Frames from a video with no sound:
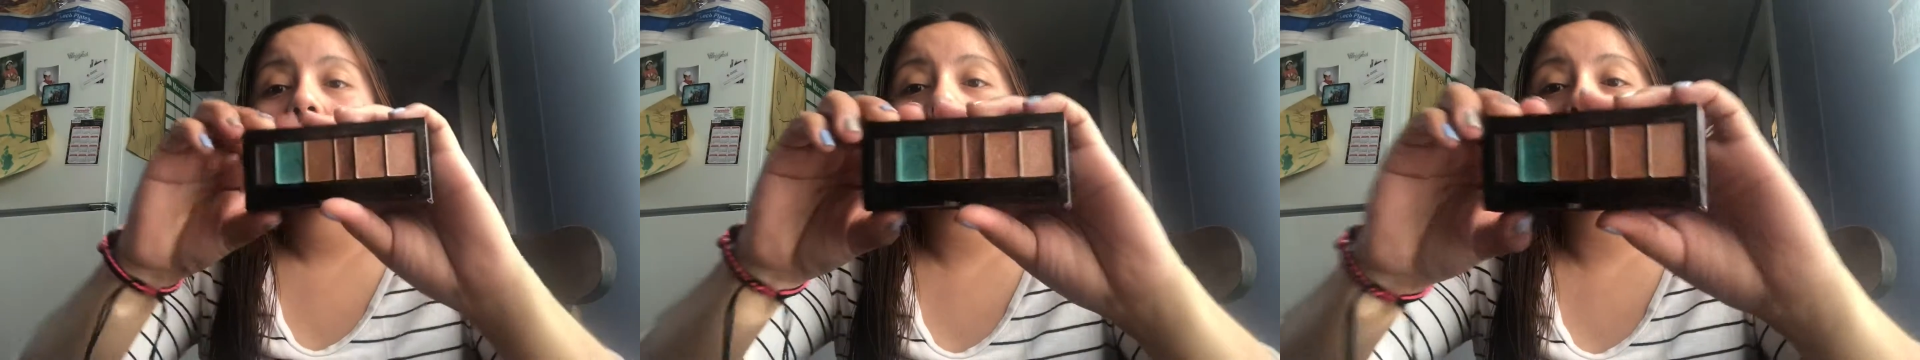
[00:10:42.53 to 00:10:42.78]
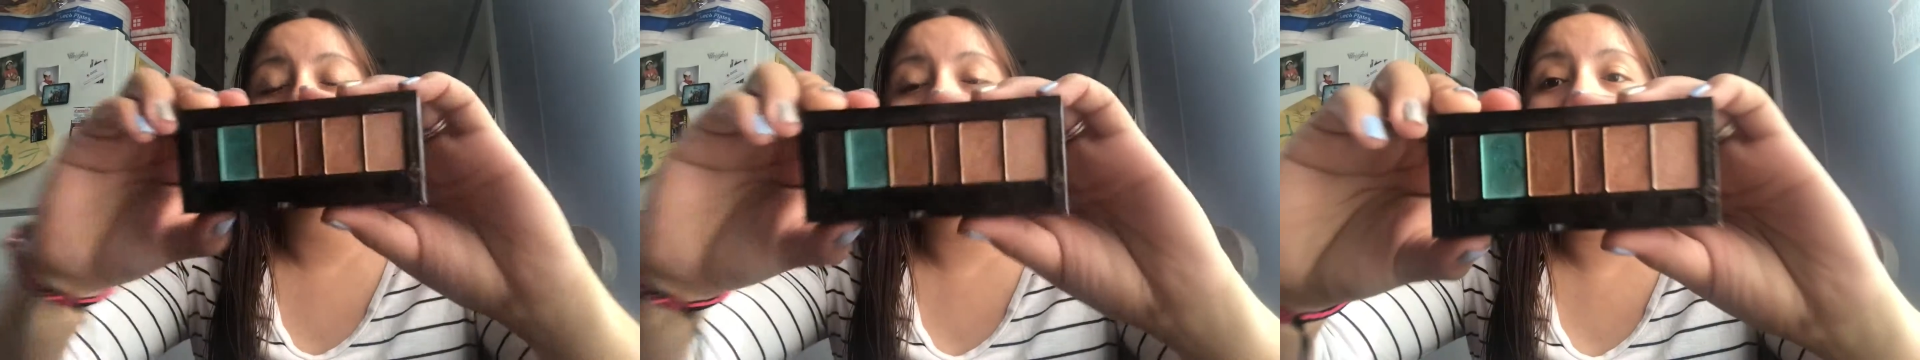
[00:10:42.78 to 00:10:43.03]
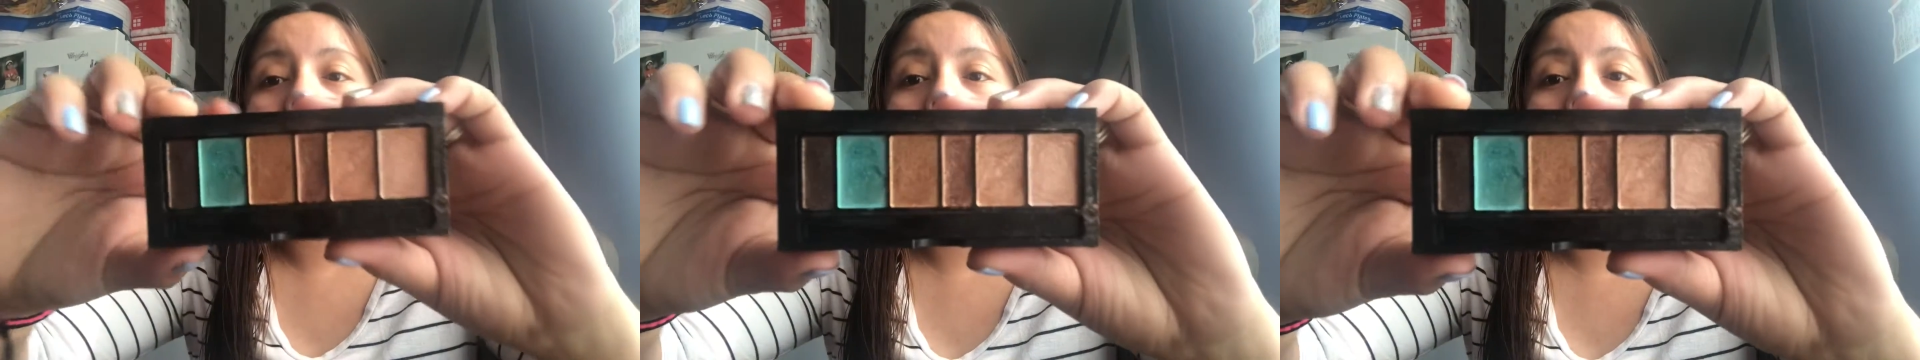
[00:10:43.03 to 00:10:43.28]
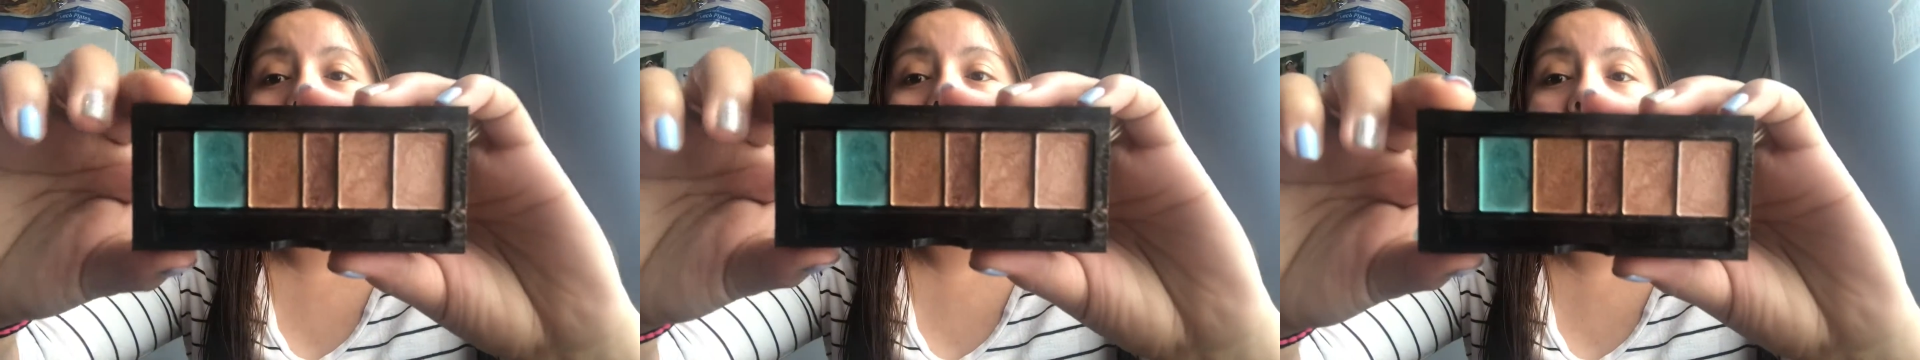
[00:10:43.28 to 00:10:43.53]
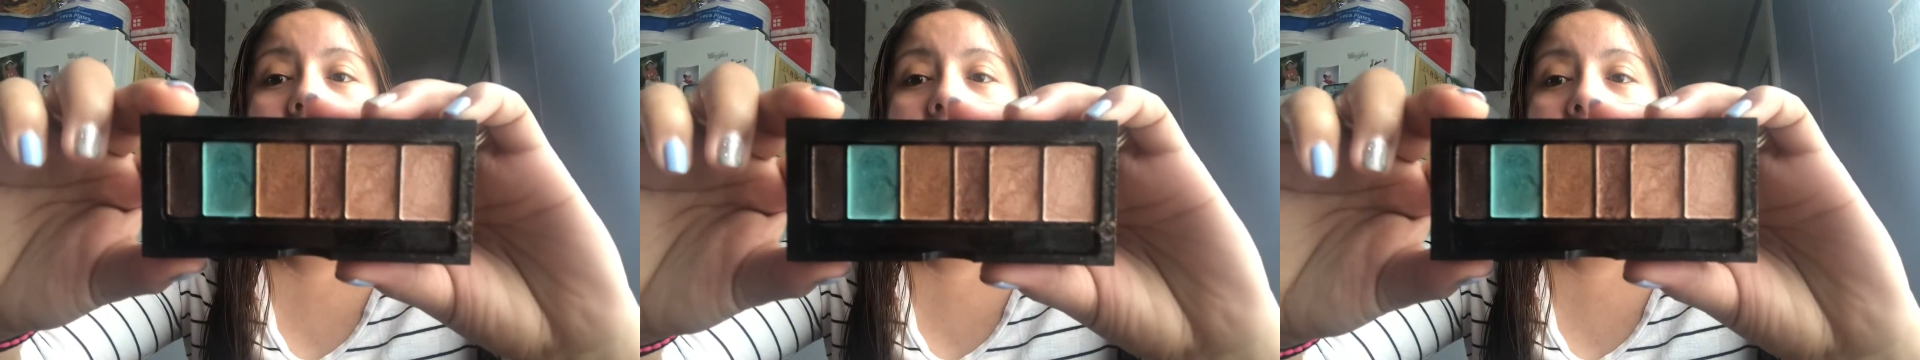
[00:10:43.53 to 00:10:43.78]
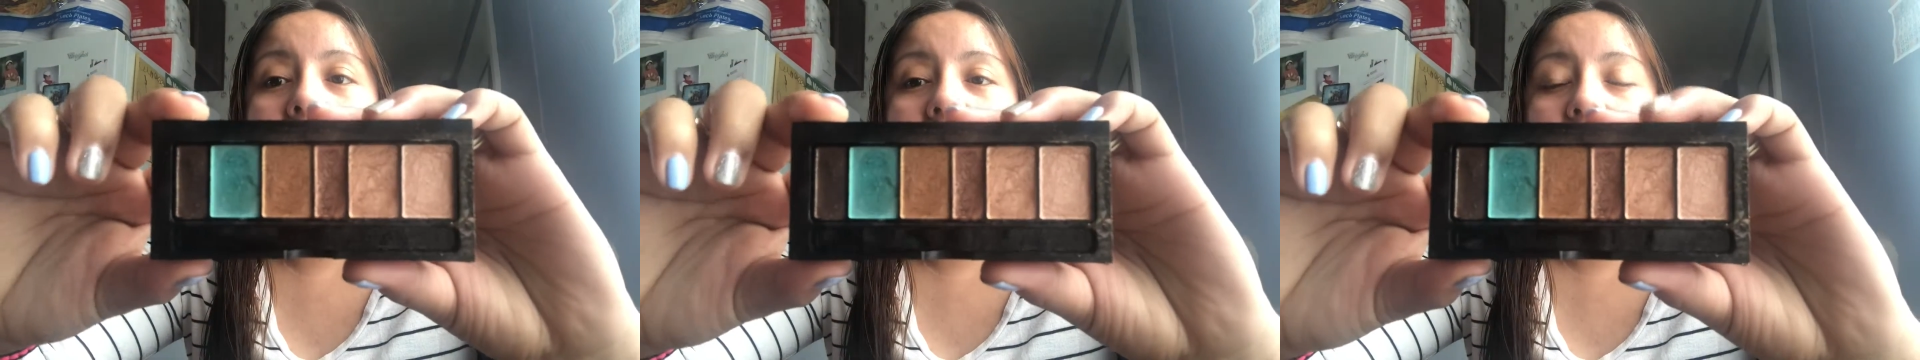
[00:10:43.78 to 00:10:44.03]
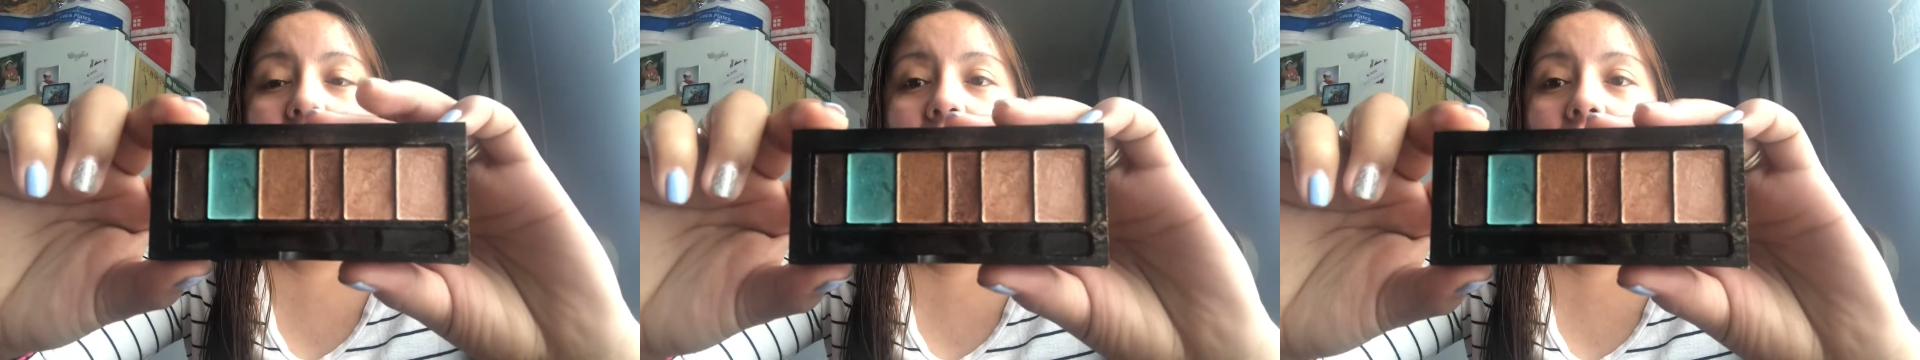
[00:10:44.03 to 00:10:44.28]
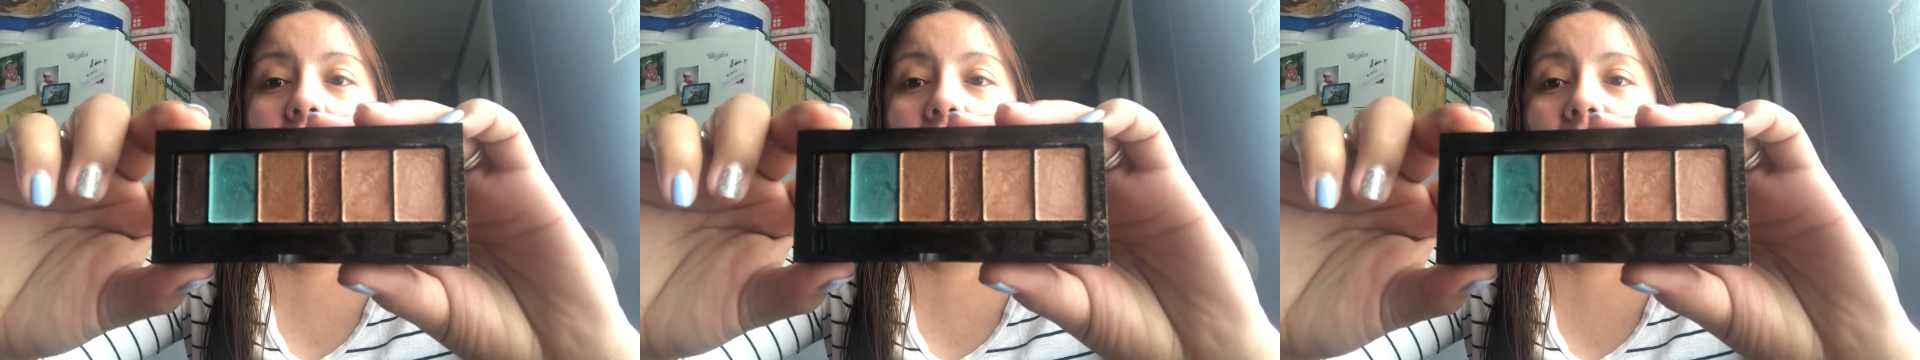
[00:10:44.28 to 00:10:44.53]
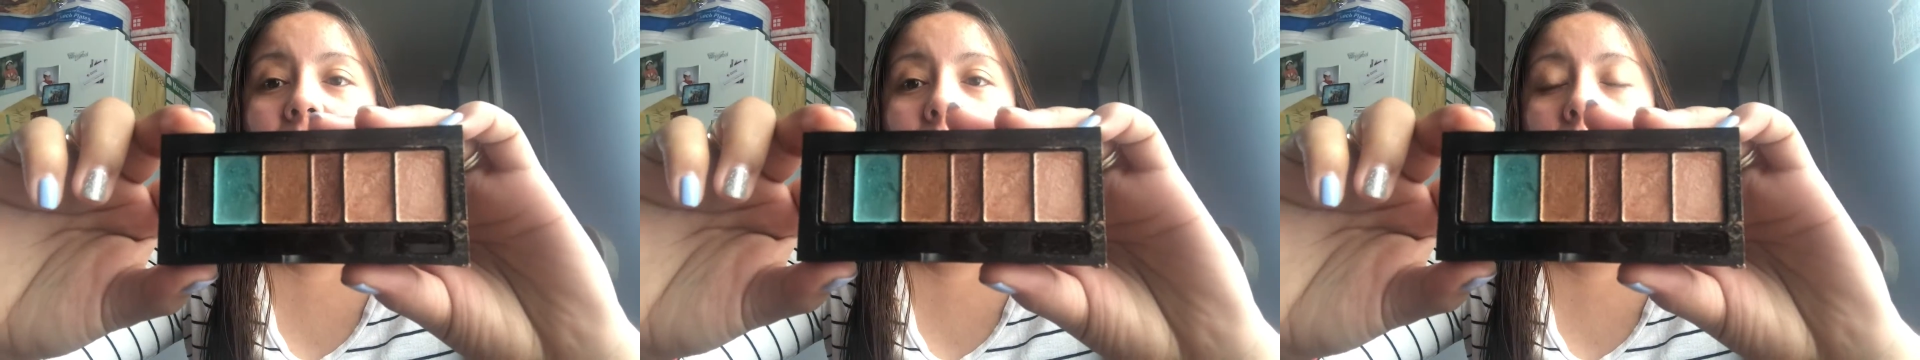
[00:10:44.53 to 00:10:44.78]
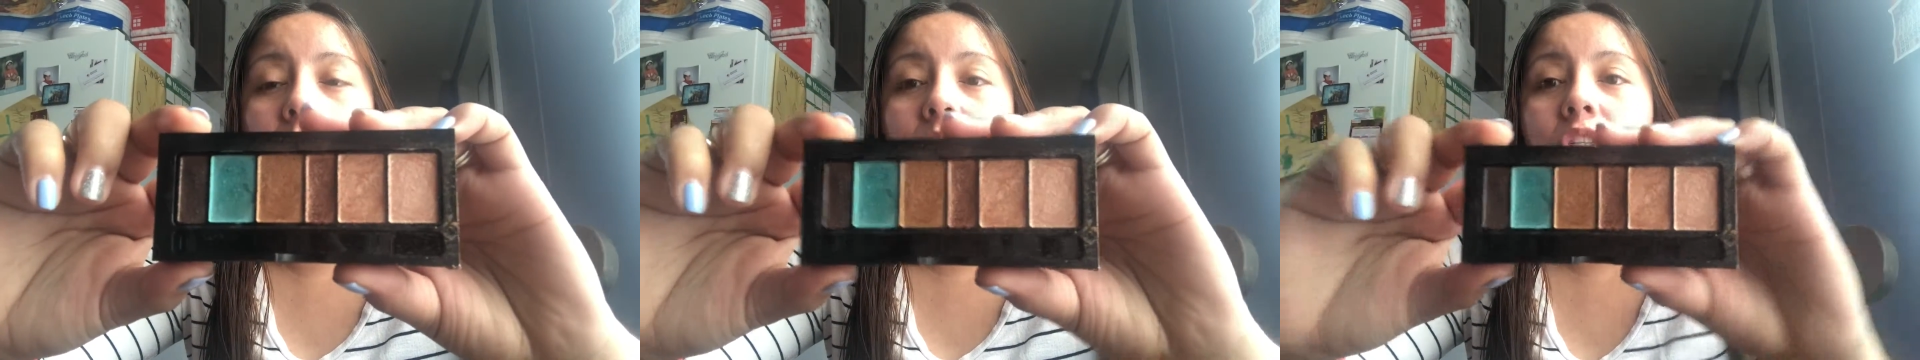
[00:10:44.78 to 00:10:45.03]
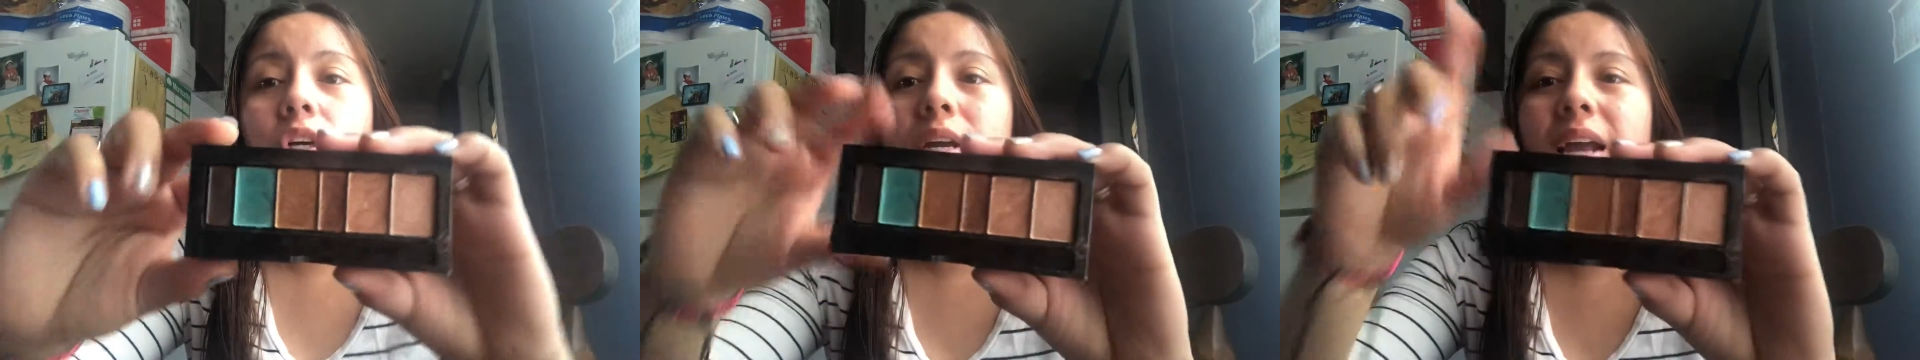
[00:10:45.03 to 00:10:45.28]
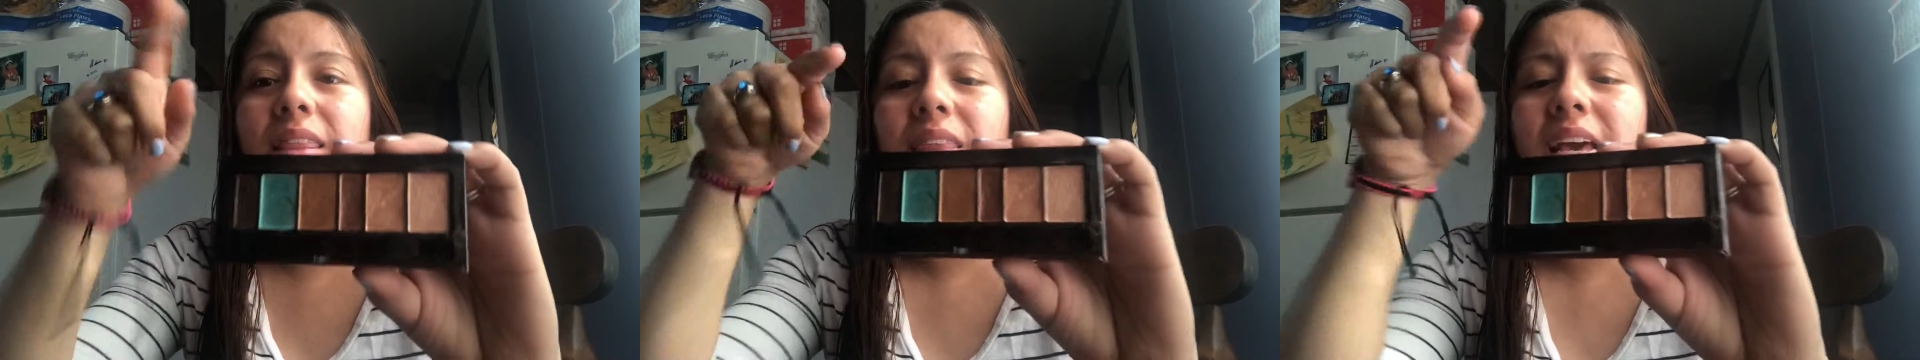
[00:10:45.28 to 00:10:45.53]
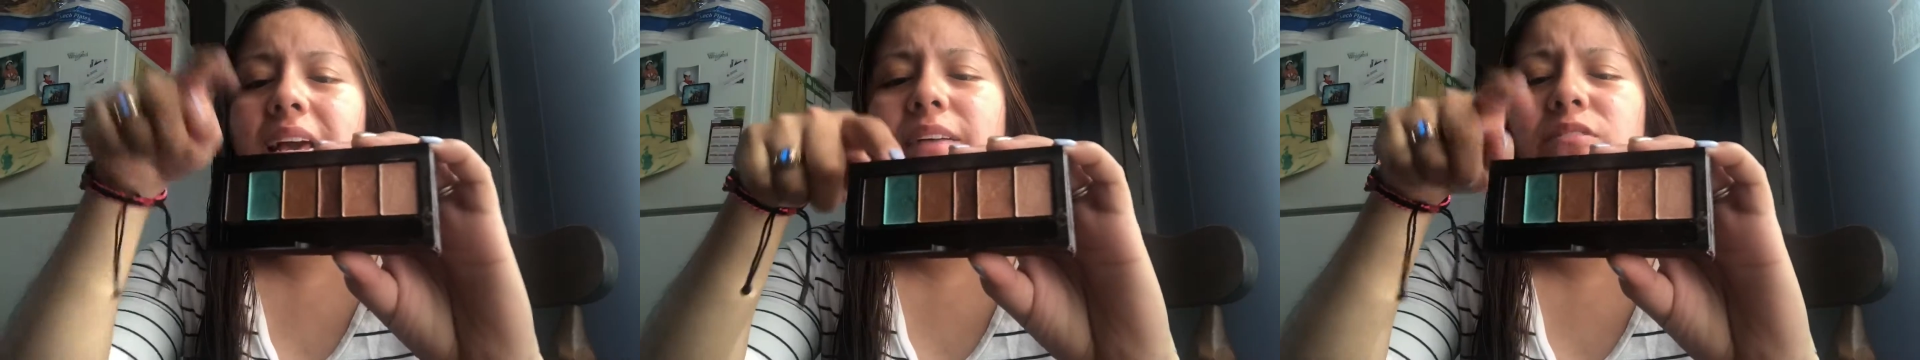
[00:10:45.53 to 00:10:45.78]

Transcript: this one's the one that i actually got from ulta and i think